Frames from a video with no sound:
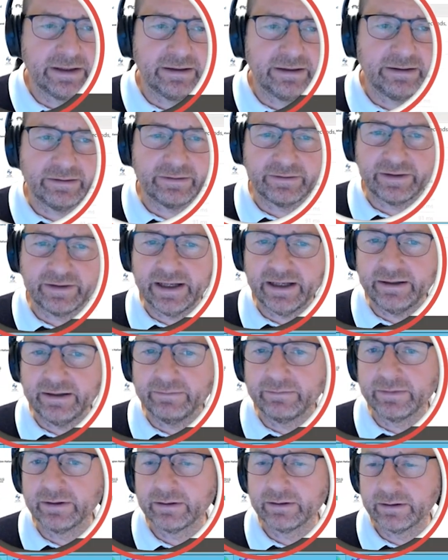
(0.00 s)
the
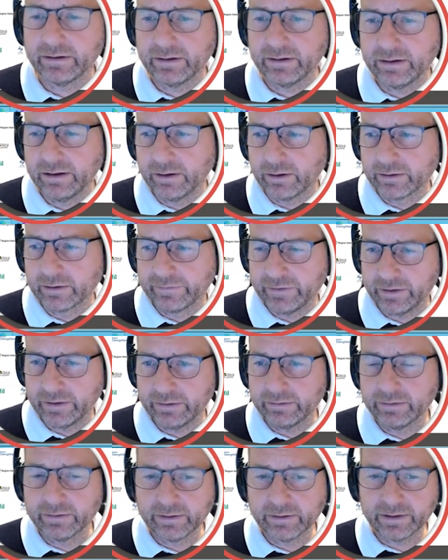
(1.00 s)
same log
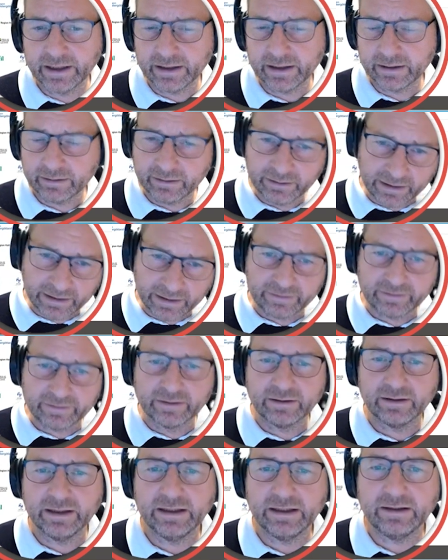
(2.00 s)
view. That
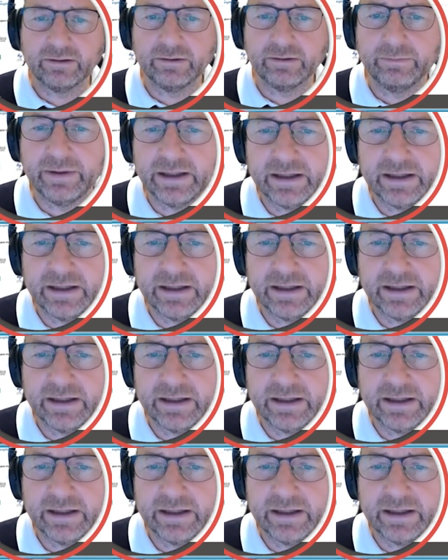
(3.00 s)
doesn't need to